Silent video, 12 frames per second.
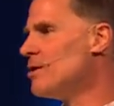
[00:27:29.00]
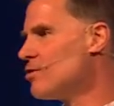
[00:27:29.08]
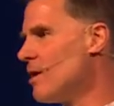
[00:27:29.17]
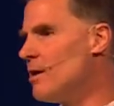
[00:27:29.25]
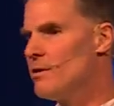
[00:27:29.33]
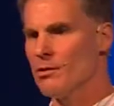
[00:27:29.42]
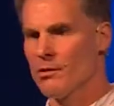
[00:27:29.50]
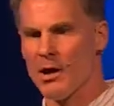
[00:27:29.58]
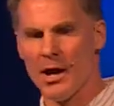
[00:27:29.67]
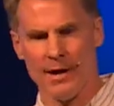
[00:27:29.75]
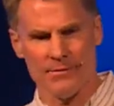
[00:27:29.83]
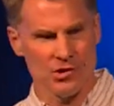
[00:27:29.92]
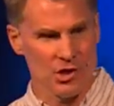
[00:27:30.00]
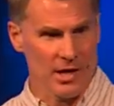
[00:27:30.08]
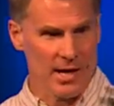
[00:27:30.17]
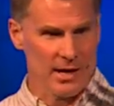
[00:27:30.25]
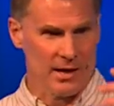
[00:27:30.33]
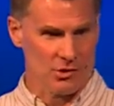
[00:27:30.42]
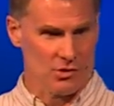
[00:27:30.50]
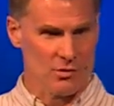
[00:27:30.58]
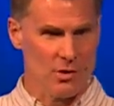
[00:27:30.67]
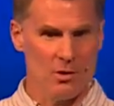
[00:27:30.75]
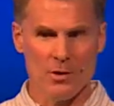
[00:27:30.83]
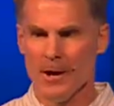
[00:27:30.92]
trial in their life. She had a
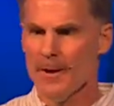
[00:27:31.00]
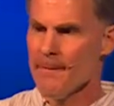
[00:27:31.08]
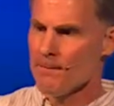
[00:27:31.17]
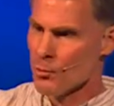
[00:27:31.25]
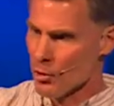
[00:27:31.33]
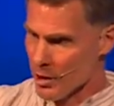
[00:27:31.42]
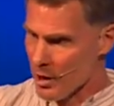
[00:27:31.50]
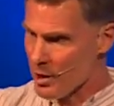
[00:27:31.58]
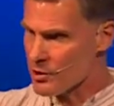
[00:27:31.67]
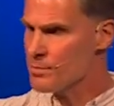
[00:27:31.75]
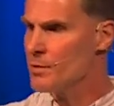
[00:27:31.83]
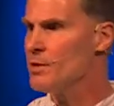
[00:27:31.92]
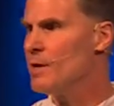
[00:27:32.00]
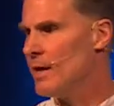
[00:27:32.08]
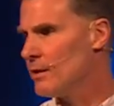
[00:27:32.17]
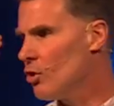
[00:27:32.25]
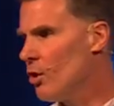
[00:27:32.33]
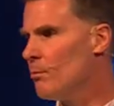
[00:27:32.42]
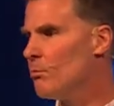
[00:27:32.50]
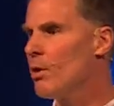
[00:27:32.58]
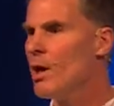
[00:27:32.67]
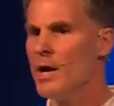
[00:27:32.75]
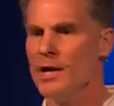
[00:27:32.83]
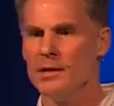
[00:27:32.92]
stroke. Her husband had gone
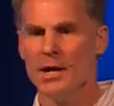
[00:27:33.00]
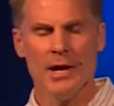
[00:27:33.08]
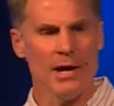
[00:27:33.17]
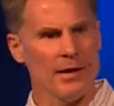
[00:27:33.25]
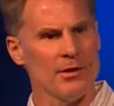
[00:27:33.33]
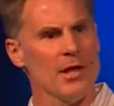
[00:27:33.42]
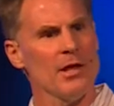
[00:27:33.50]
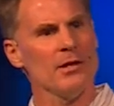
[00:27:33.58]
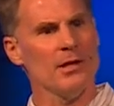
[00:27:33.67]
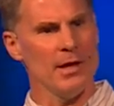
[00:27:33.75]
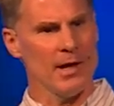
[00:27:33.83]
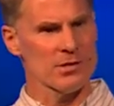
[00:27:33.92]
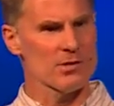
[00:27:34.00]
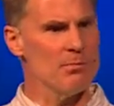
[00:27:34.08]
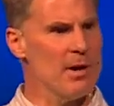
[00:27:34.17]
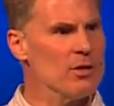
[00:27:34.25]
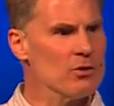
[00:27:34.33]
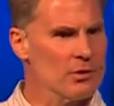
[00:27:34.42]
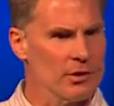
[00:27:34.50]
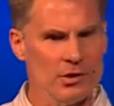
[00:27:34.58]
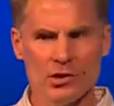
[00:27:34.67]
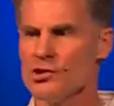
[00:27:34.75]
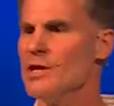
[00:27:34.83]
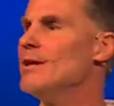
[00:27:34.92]
blind, and then he had some medical
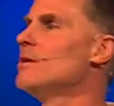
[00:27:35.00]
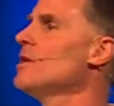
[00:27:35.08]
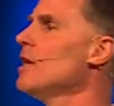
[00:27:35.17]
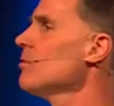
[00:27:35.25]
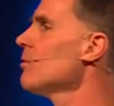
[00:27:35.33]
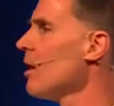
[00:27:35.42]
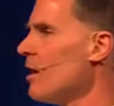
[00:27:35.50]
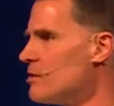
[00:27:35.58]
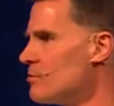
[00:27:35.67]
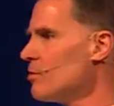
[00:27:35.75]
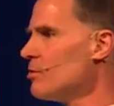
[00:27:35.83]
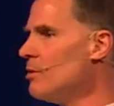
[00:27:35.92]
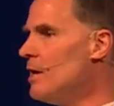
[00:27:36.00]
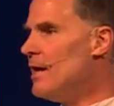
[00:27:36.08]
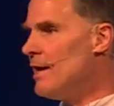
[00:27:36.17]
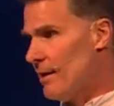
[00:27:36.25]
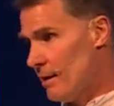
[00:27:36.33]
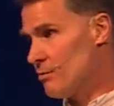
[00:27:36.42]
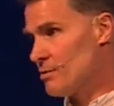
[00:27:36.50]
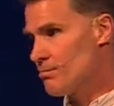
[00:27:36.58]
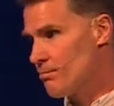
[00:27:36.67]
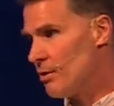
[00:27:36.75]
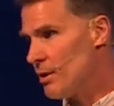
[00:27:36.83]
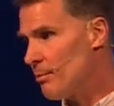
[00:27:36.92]
condition. They had to take him to the hospital, and it was
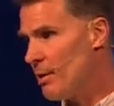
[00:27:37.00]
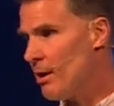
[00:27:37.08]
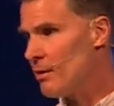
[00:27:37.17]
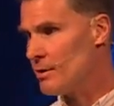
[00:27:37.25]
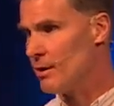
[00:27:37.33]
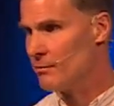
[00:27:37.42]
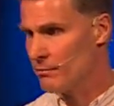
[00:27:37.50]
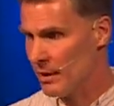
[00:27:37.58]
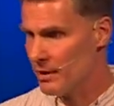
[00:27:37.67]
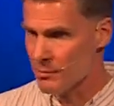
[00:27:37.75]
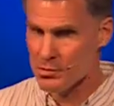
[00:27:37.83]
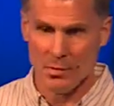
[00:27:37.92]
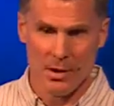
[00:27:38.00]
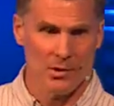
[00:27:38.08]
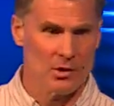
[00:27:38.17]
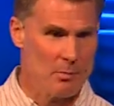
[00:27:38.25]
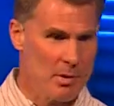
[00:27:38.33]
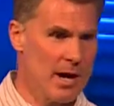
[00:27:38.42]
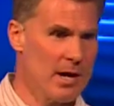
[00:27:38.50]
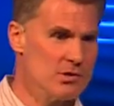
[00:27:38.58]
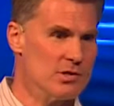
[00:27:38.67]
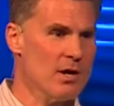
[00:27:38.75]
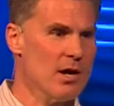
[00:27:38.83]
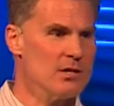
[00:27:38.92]
pretty apparent that he was probably going to
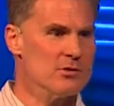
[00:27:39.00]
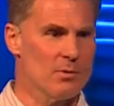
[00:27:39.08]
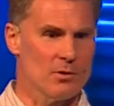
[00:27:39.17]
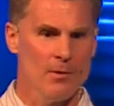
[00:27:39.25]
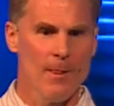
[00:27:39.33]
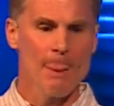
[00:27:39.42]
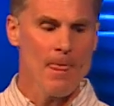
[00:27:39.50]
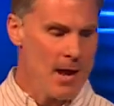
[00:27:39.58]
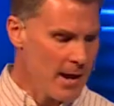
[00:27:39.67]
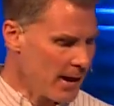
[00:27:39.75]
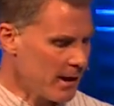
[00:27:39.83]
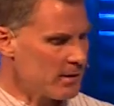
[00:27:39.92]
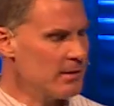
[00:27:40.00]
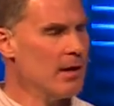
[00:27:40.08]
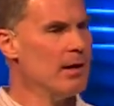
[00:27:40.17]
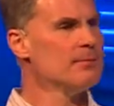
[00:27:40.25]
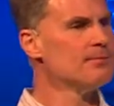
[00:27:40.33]
pass in the hospital. And